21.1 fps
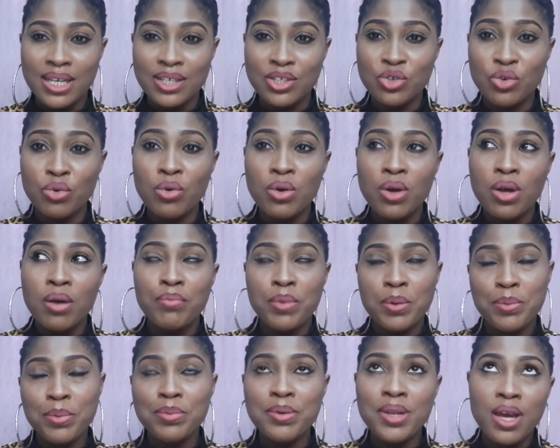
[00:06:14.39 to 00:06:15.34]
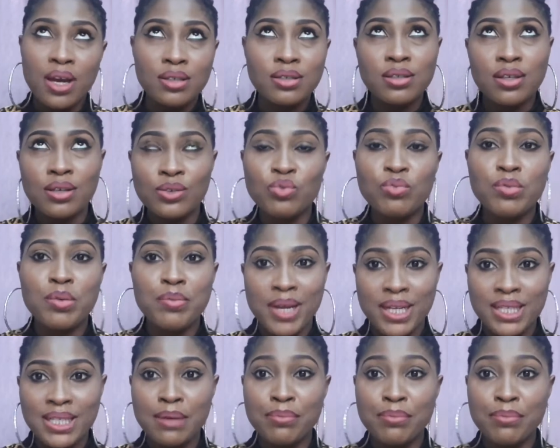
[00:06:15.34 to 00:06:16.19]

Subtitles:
So probably our sons will be better.